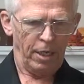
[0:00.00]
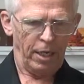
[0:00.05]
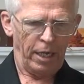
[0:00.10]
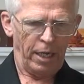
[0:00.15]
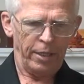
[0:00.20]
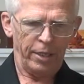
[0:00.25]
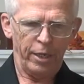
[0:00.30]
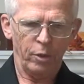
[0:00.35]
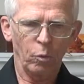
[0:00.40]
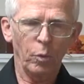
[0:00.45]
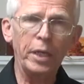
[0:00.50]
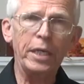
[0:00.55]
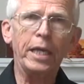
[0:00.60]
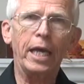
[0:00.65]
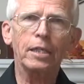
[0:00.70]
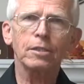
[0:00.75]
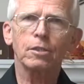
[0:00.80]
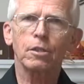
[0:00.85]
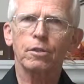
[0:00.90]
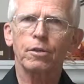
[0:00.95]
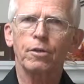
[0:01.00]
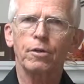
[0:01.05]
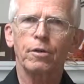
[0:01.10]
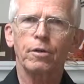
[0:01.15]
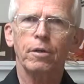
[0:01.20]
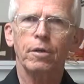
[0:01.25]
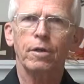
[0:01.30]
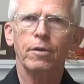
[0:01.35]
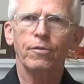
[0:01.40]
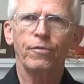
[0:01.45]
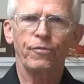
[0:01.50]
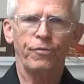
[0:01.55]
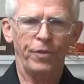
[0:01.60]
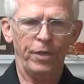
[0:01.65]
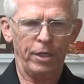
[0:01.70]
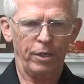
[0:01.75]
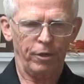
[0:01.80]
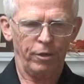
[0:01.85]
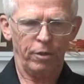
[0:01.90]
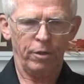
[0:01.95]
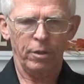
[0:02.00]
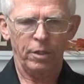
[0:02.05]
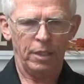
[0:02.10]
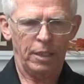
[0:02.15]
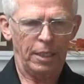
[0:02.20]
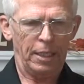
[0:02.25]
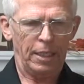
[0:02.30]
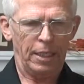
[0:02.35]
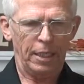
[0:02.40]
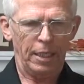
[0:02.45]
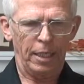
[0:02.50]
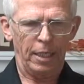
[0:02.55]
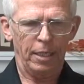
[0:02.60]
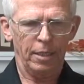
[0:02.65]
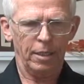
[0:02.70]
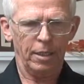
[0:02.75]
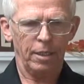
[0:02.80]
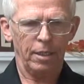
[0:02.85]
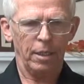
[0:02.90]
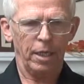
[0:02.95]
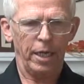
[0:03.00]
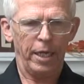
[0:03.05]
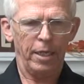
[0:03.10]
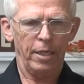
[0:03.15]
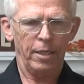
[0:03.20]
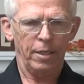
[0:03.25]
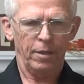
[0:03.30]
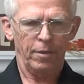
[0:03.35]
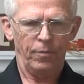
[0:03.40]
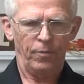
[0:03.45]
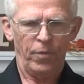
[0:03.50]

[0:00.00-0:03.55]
And then we nestled her finger in the clay.